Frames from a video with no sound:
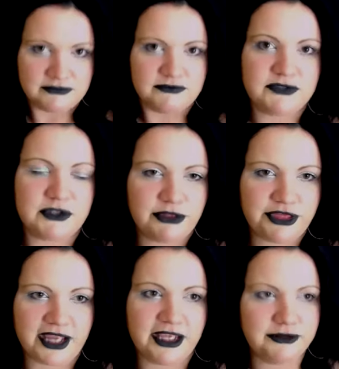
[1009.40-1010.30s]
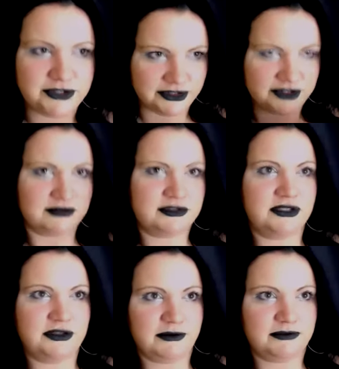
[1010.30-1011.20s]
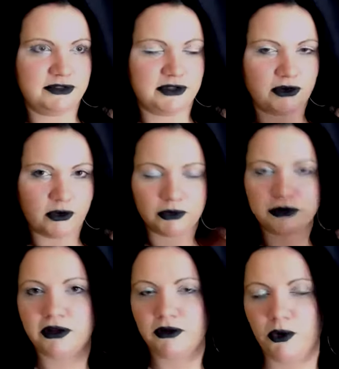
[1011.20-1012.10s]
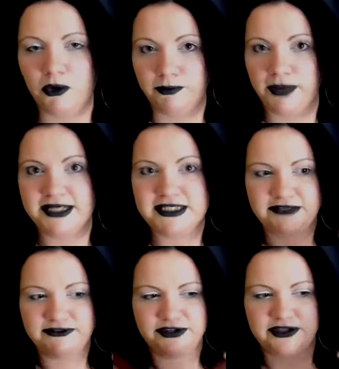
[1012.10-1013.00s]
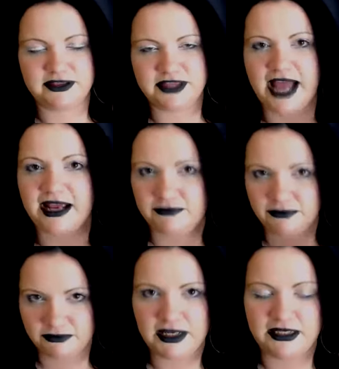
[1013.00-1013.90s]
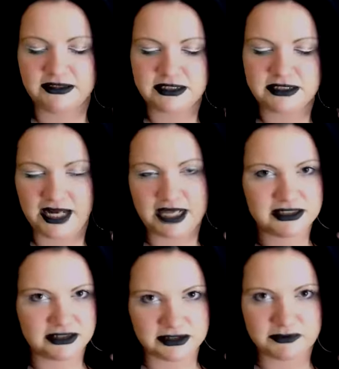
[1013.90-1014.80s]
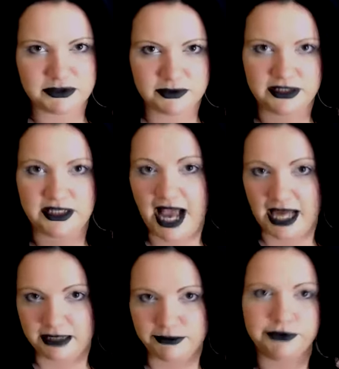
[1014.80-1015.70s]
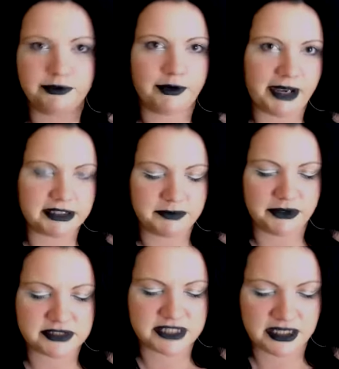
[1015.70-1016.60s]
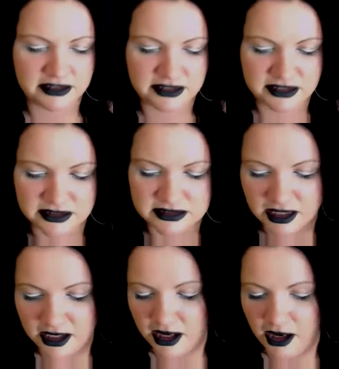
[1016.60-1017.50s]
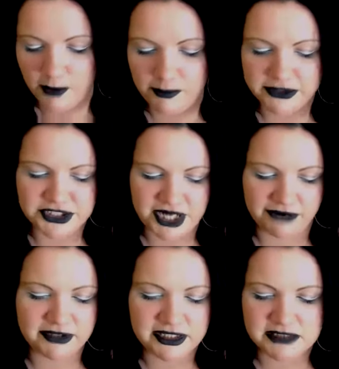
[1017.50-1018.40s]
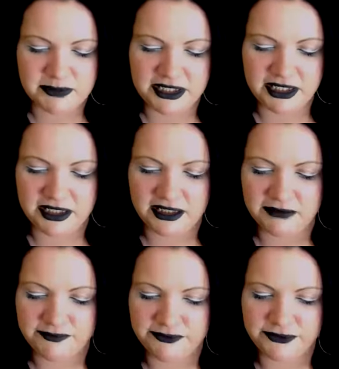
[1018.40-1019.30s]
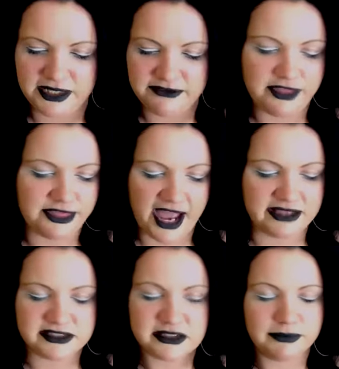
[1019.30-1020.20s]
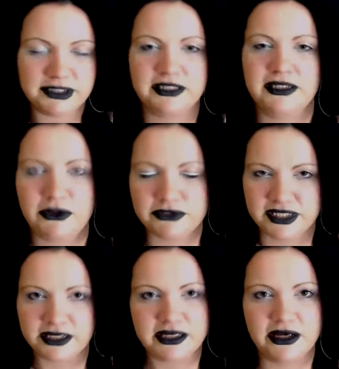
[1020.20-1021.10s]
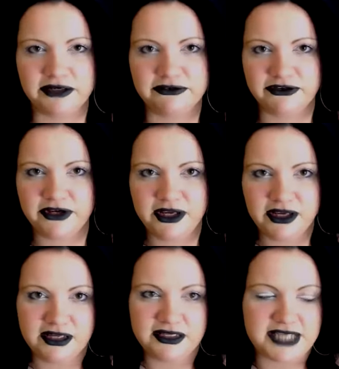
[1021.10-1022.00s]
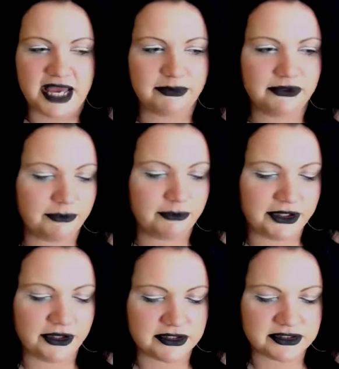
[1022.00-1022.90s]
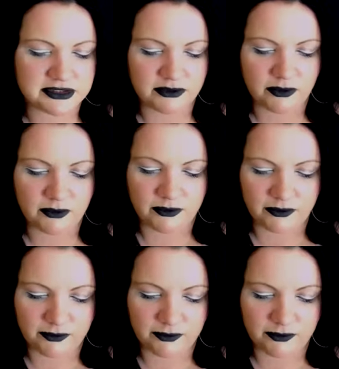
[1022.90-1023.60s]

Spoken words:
So thank you to the Almighty for that interconnectedness between the animal that we're about to partake and things. But generally speaking, even that has completely lost any kind of depth, because we